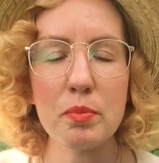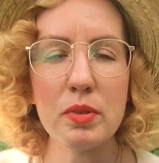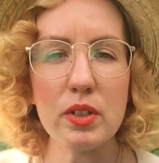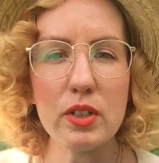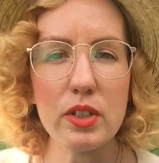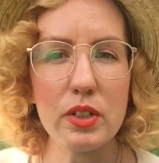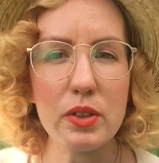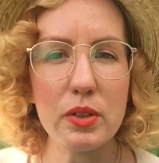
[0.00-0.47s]

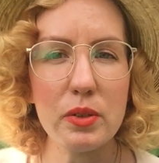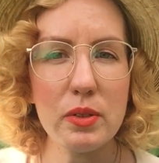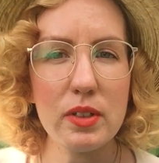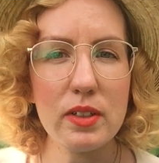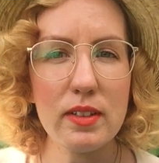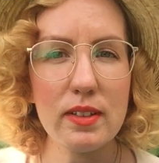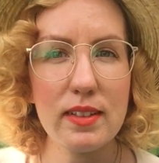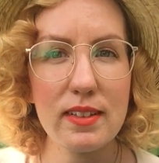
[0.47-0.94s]

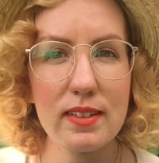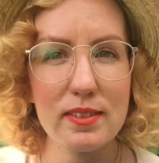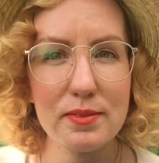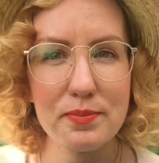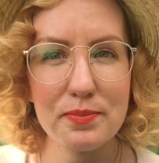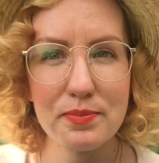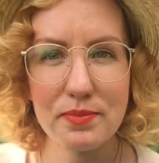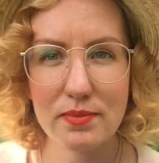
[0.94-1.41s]
blue,
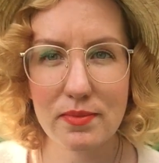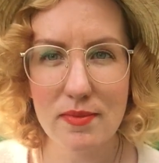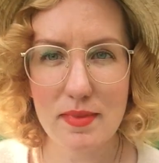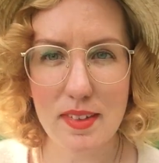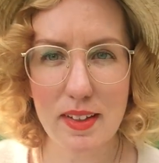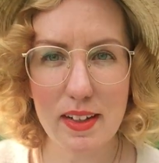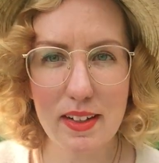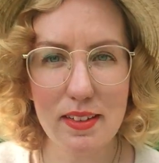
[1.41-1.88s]

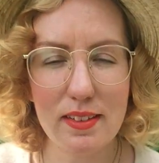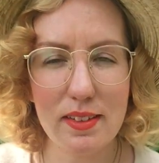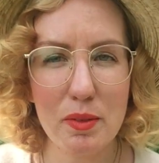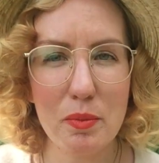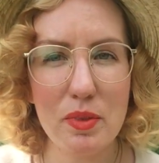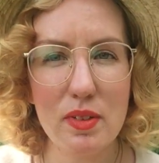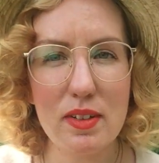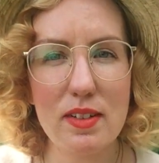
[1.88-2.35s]
kind of
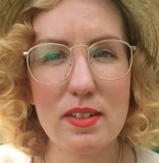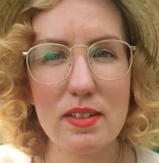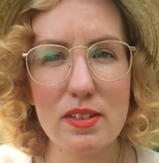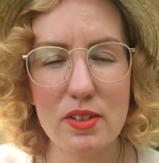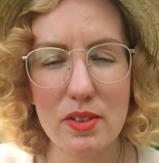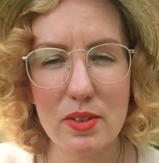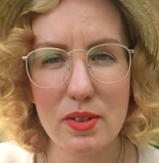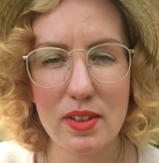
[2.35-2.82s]
similar
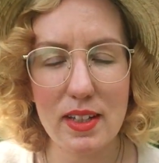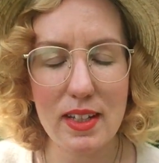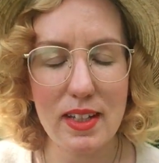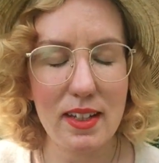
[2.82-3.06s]
to